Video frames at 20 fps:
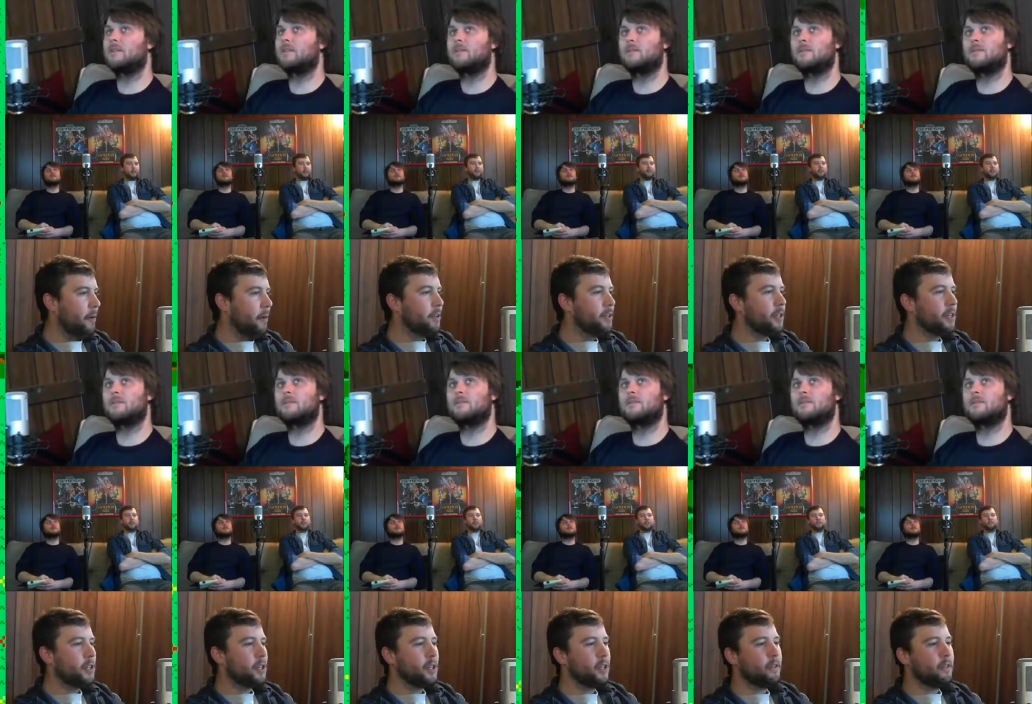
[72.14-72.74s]
Speaker 1: I
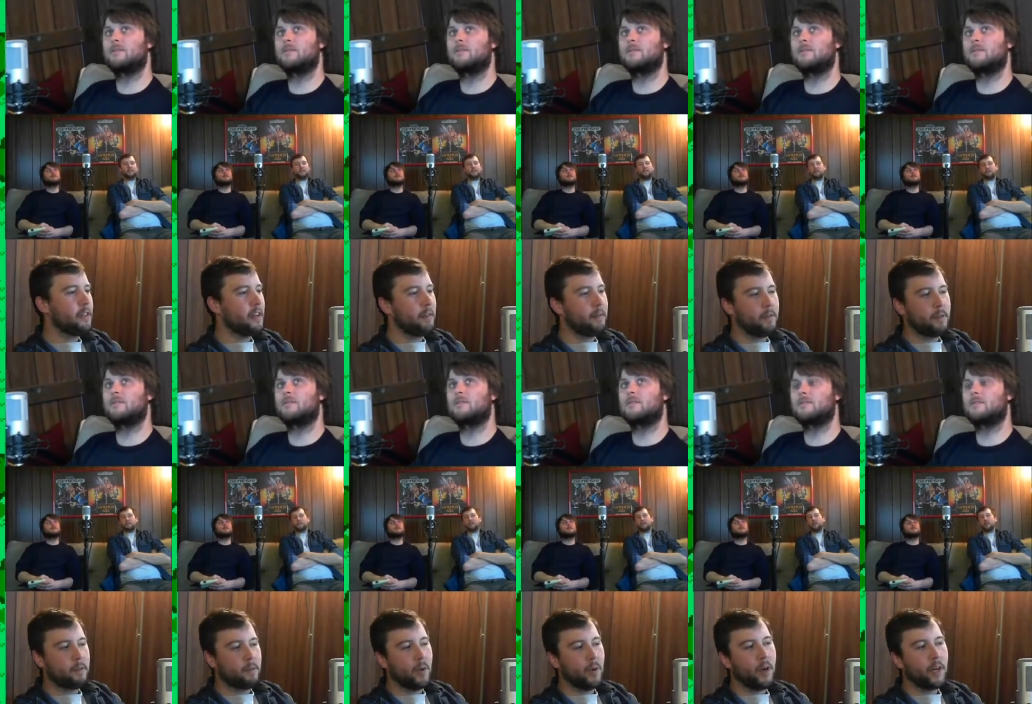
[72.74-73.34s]
wasn't sure that
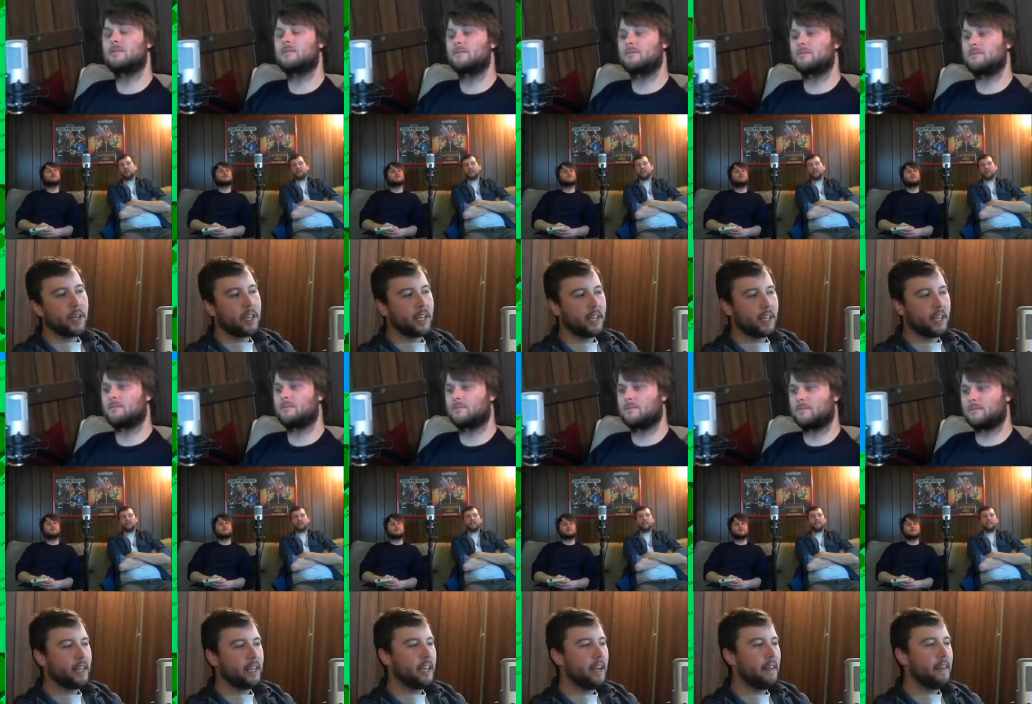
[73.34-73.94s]
it was
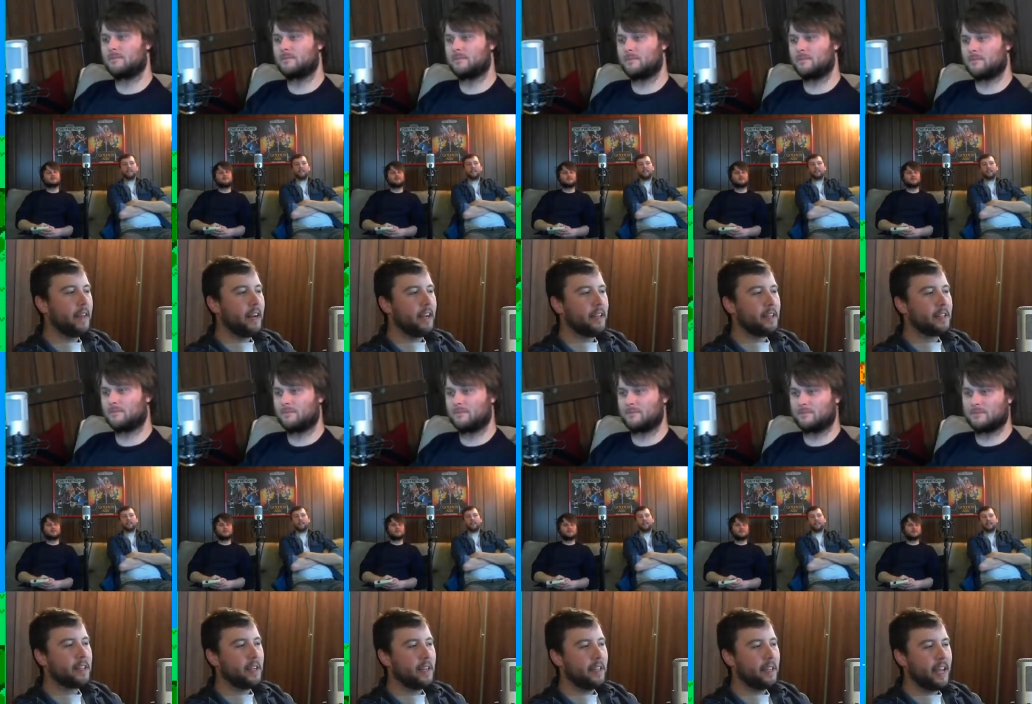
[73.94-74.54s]
working, and then
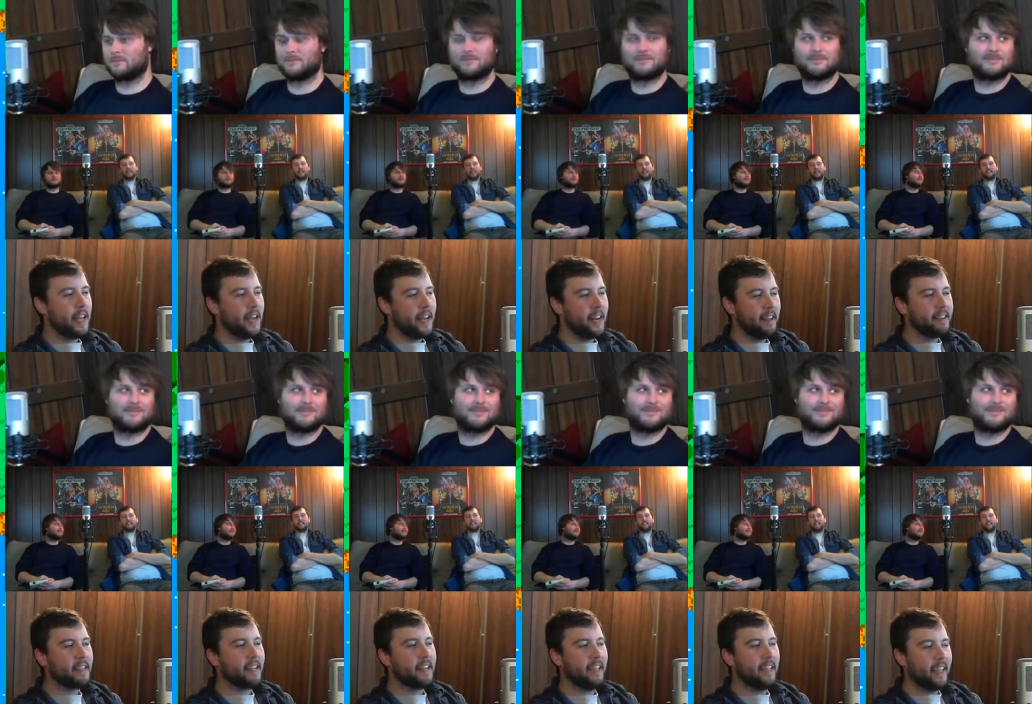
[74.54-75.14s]
I saw that
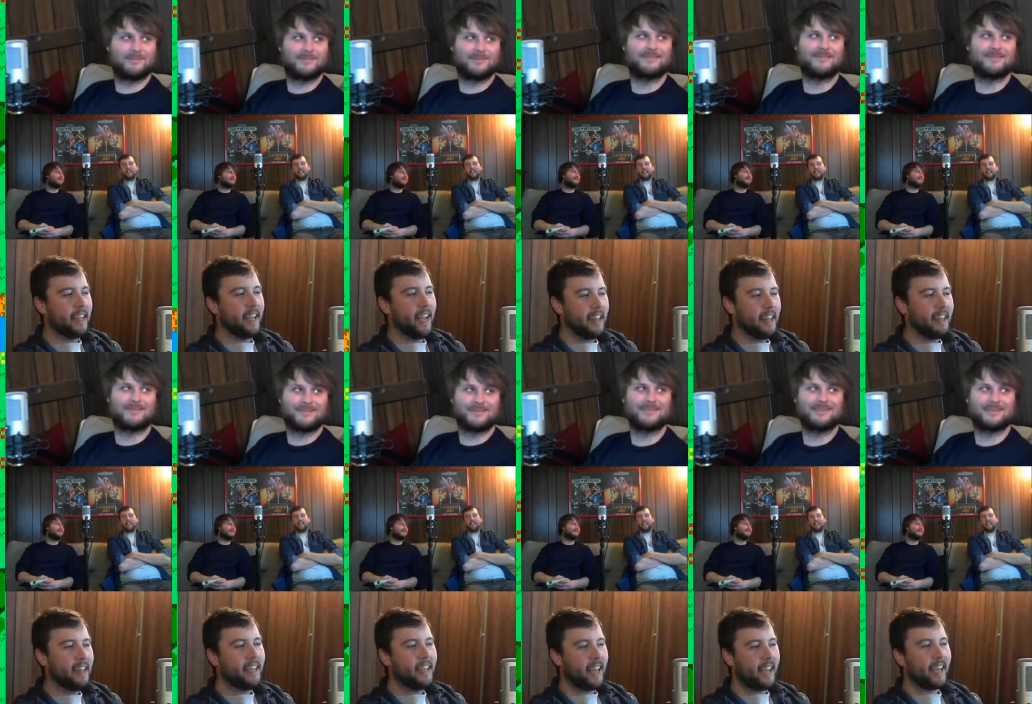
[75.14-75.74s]
and I was kind of like,
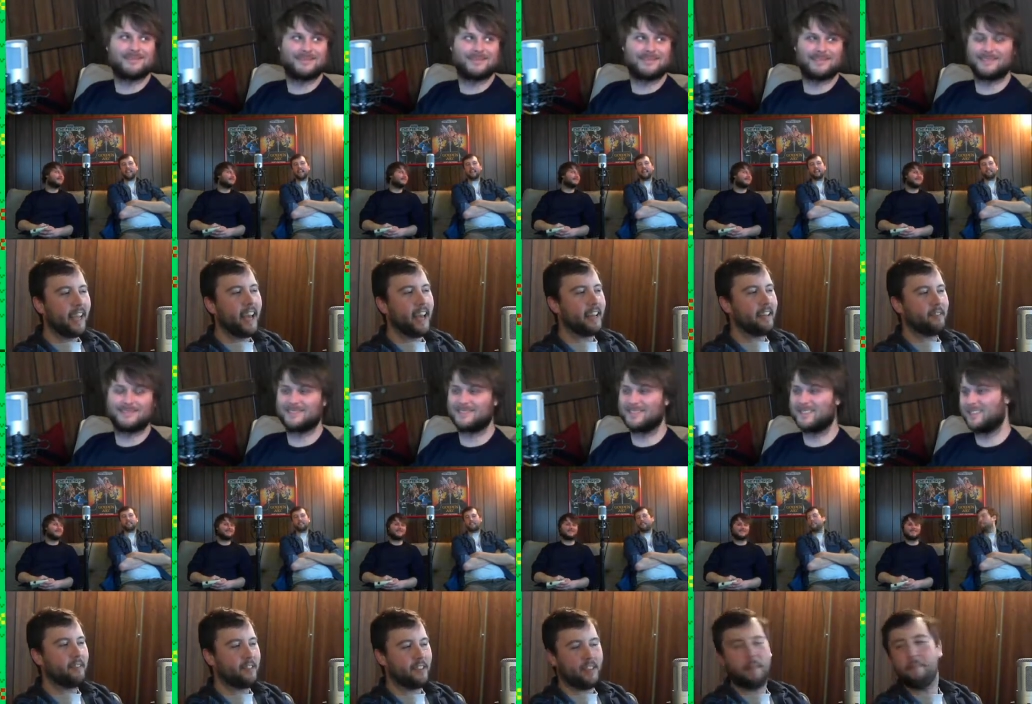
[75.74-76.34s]
I think I
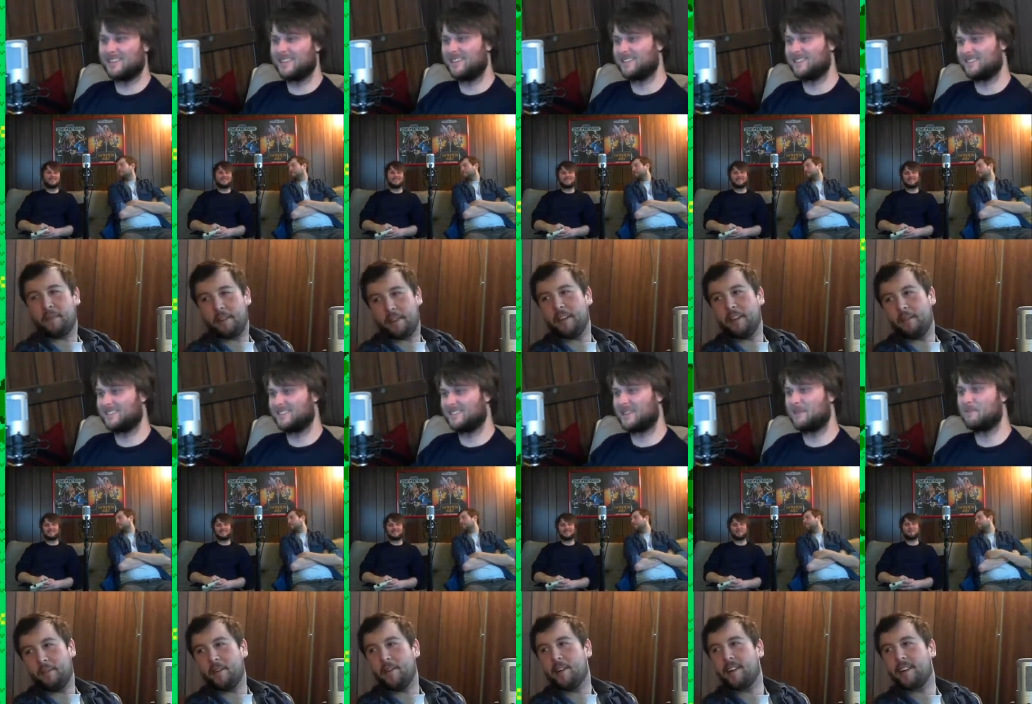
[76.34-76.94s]
got
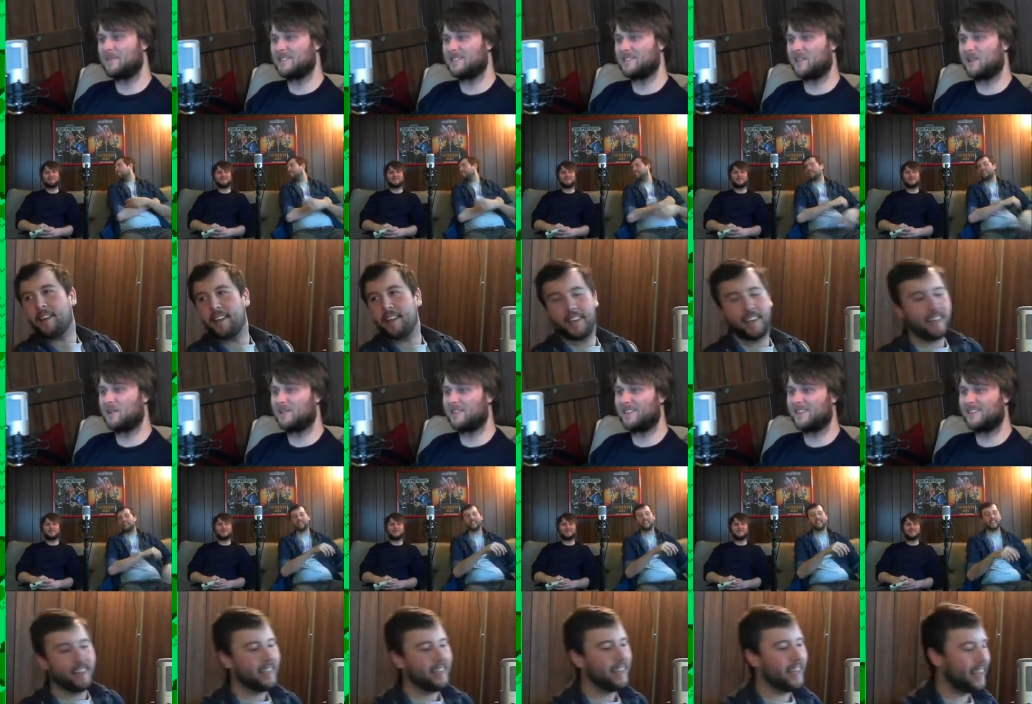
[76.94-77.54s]
something yeah,
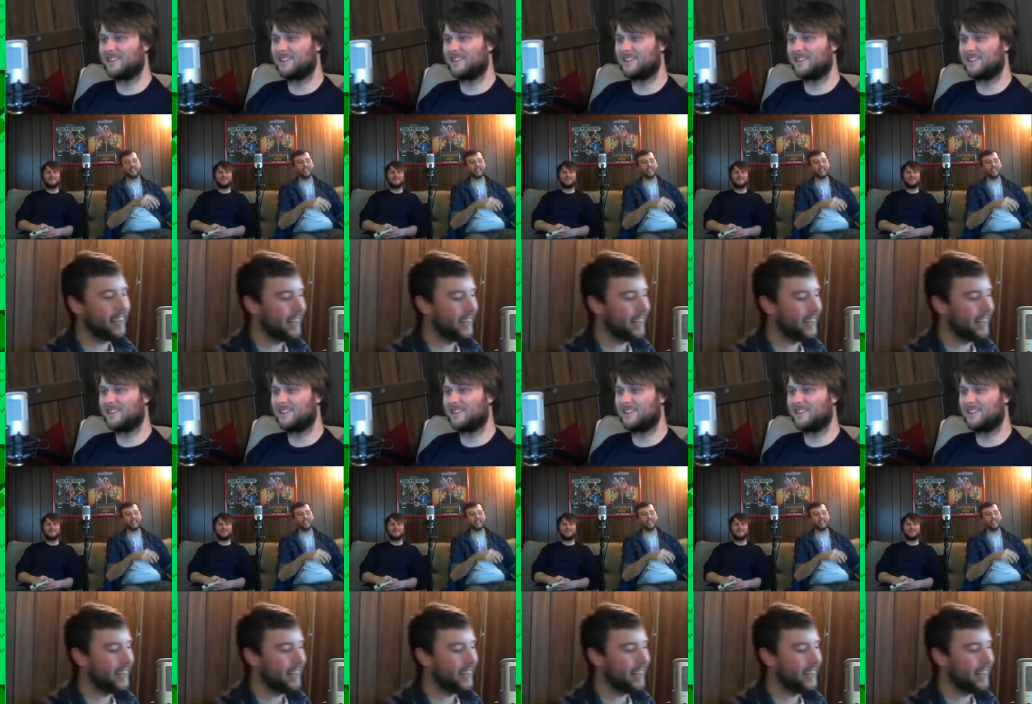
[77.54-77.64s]
Something's going